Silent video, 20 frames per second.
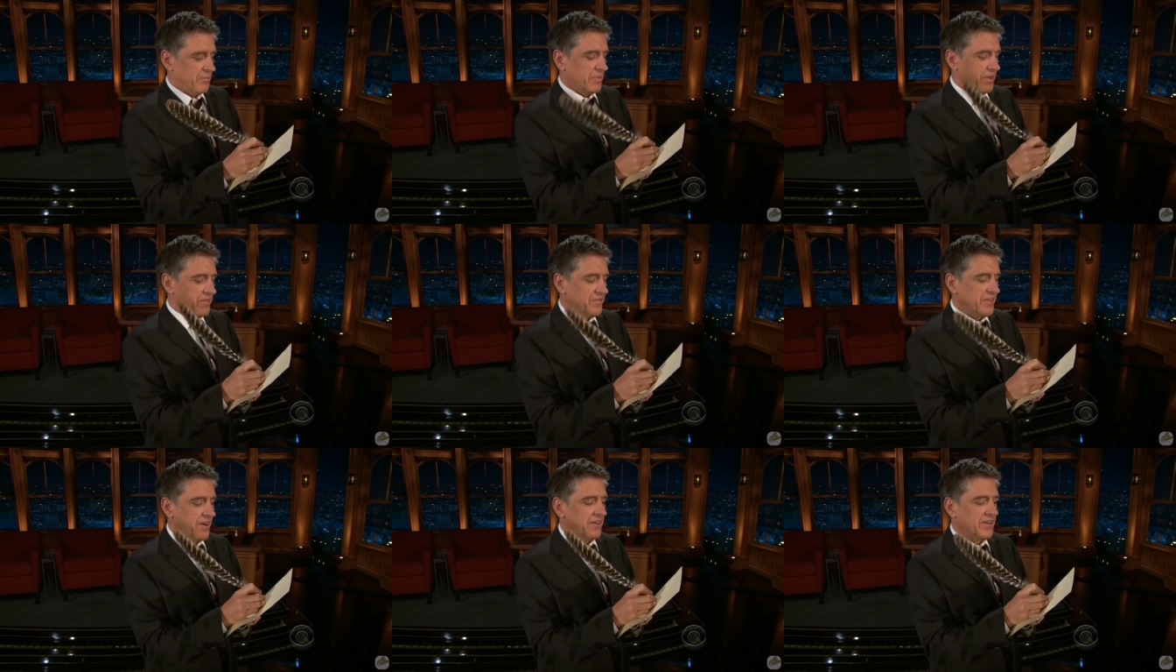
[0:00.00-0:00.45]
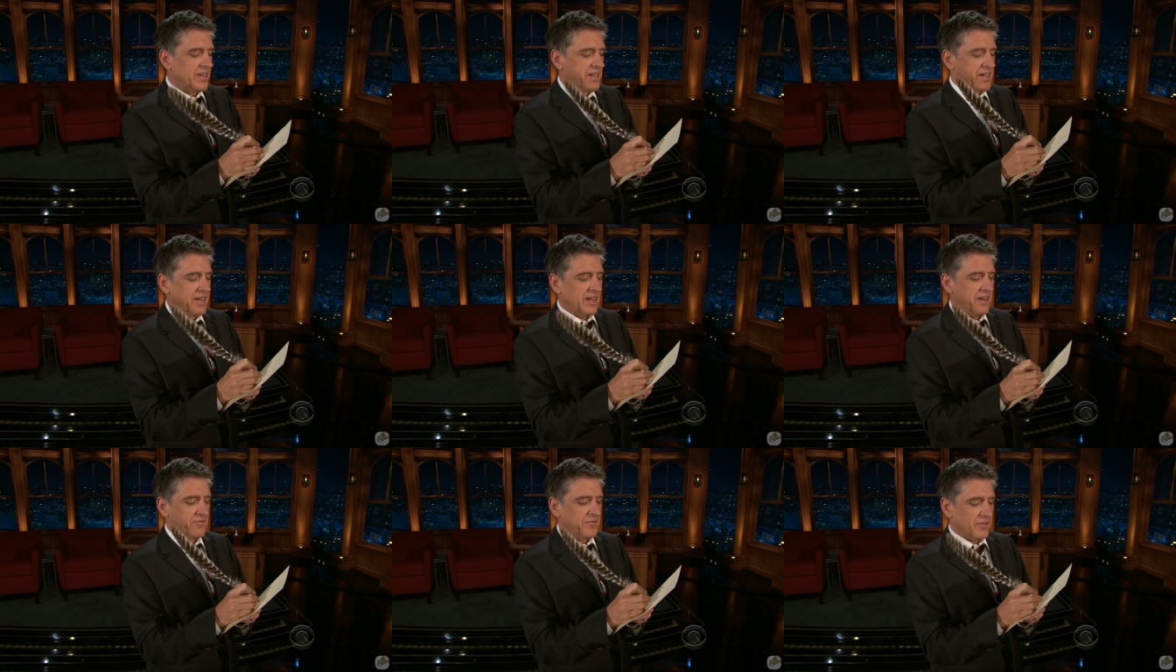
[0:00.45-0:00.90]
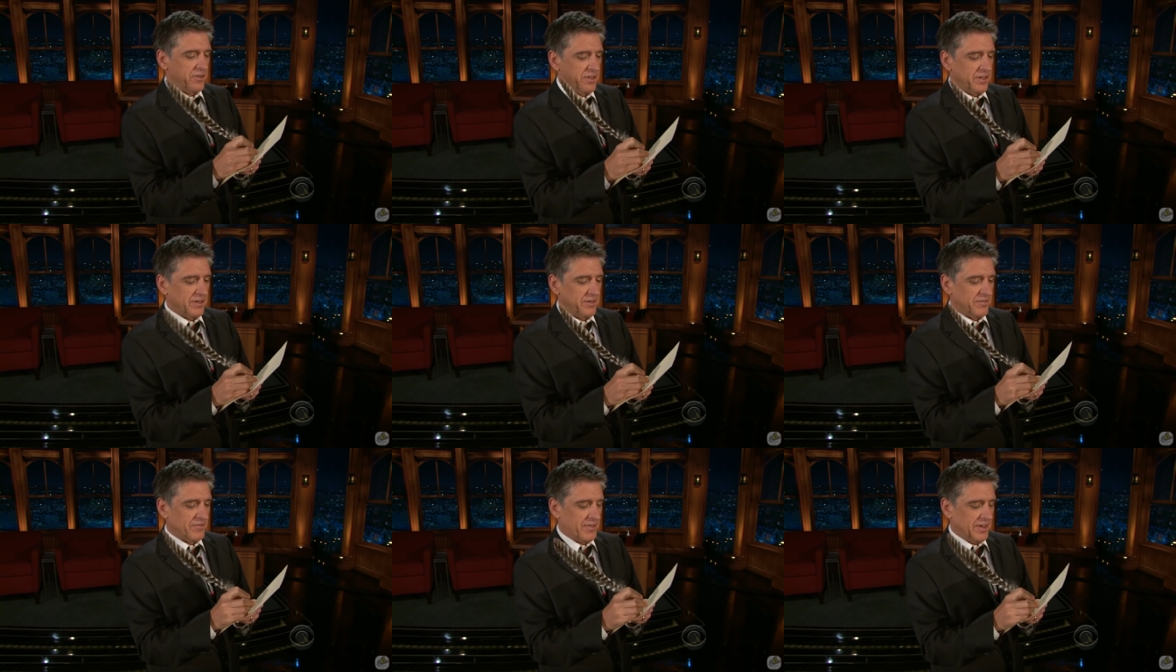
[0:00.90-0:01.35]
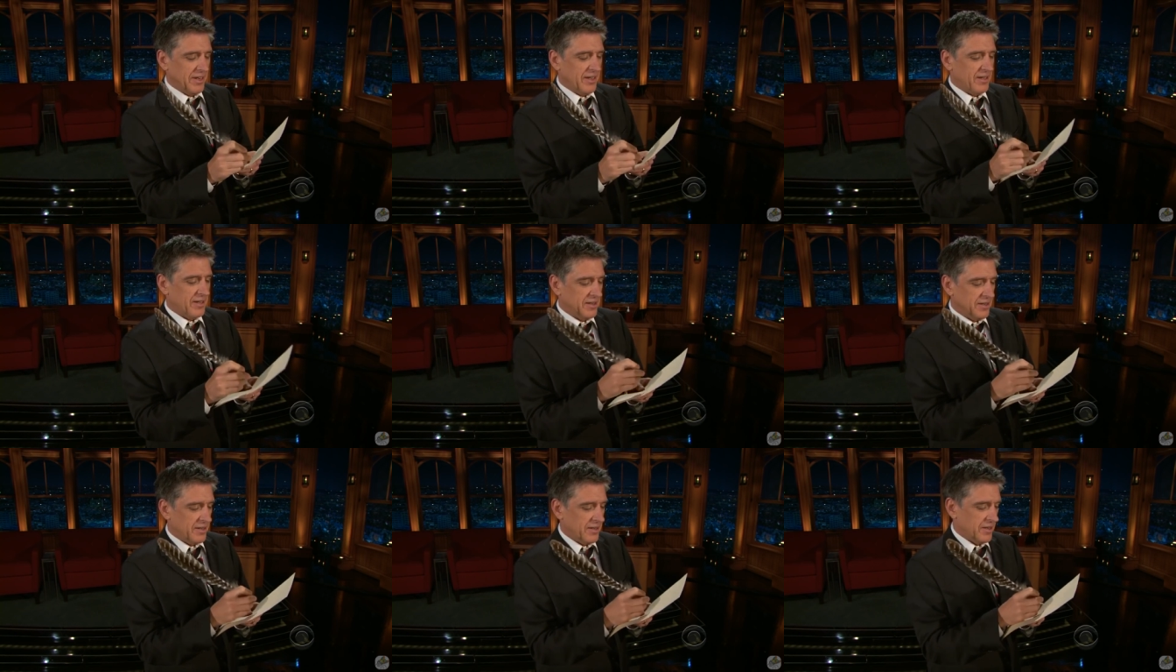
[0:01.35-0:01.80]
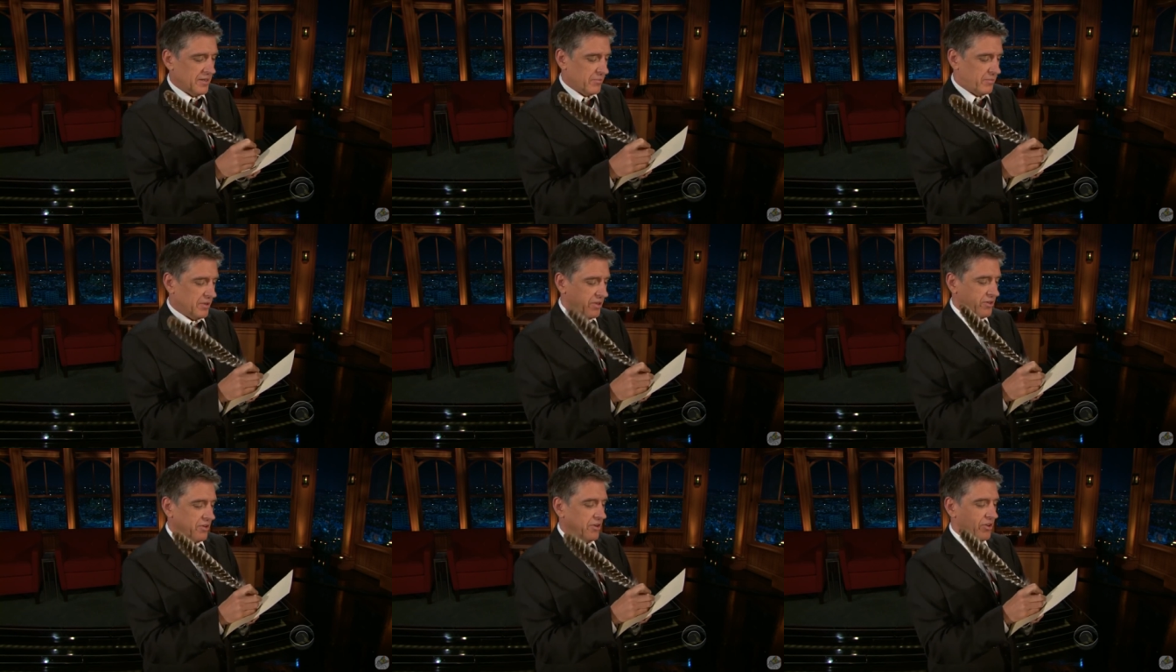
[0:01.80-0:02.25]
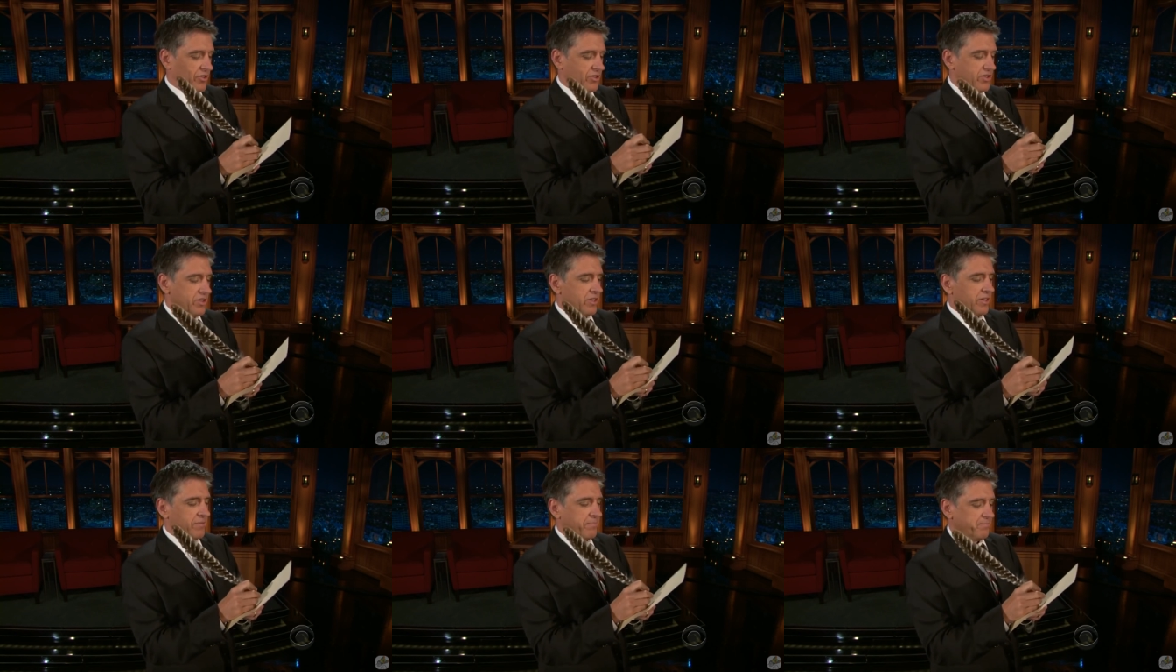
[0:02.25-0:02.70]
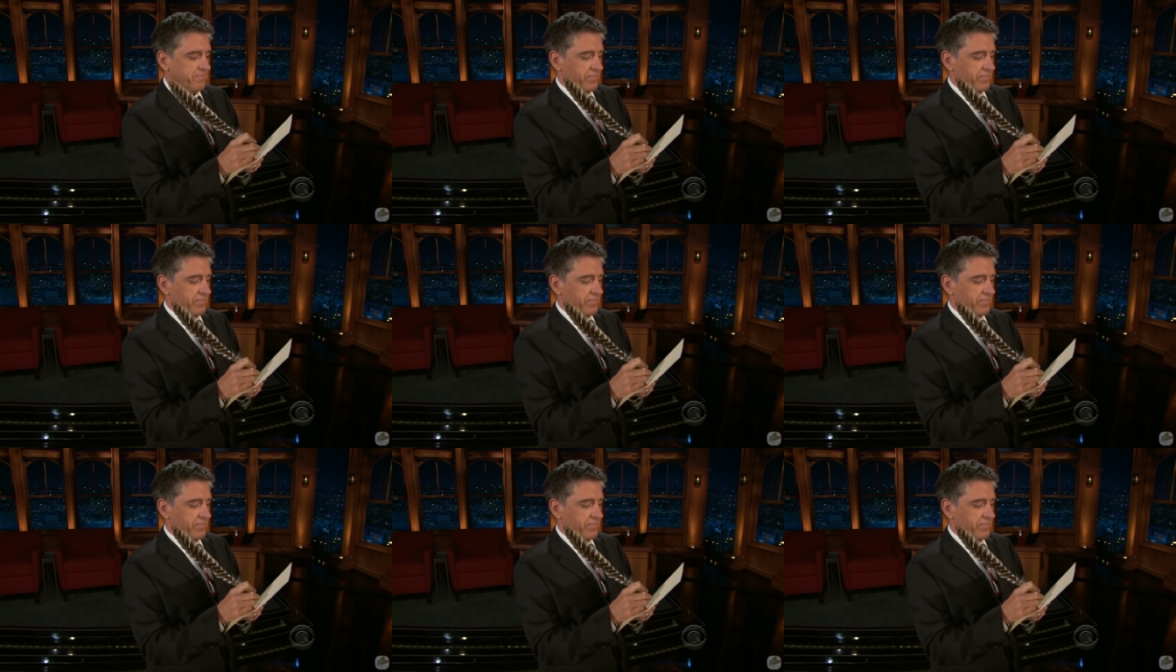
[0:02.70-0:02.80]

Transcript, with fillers: Be very careful, young fella, because,